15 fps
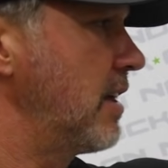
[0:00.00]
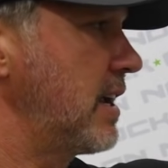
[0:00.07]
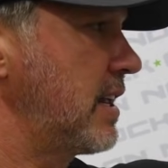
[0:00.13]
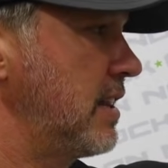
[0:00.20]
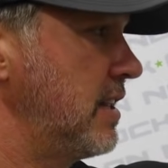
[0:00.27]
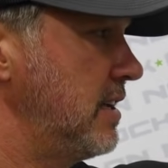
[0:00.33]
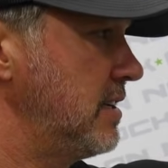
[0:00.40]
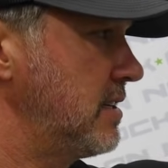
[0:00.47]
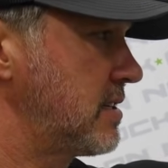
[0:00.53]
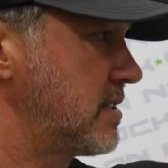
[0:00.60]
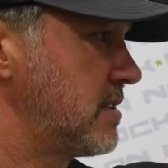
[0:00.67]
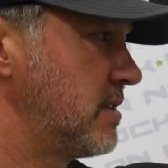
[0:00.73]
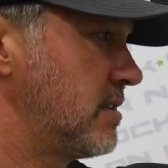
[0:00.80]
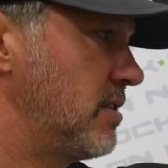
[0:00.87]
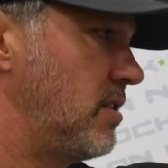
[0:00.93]
like
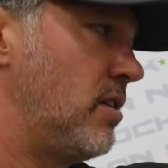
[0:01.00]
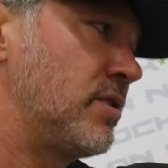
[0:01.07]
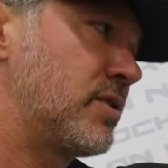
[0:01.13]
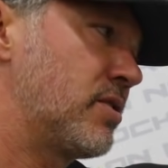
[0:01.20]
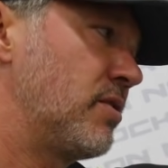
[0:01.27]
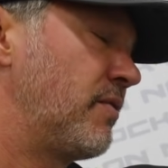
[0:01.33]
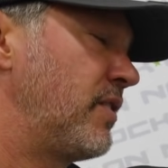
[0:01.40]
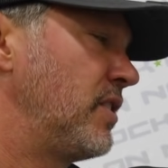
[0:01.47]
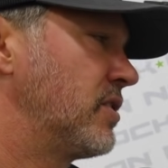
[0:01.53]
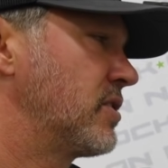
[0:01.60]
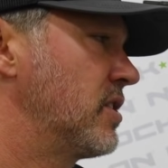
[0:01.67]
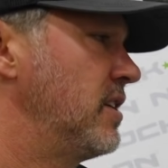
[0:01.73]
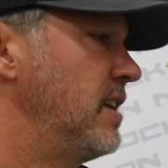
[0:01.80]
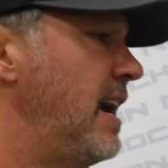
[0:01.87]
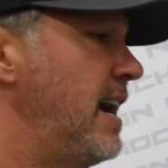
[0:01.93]
this, also
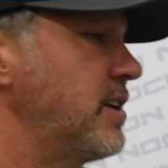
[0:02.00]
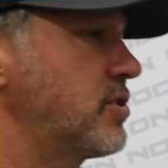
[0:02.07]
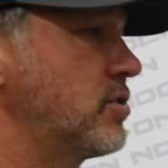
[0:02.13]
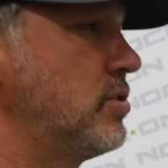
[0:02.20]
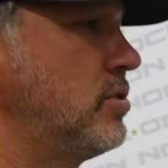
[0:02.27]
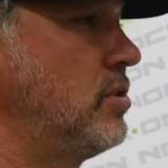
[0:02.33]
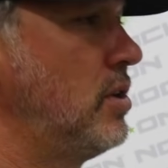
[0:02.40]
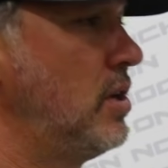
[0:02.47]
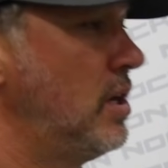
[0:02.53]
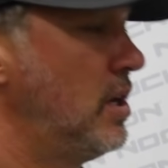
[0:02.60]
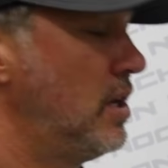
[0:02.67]
feels unnatural.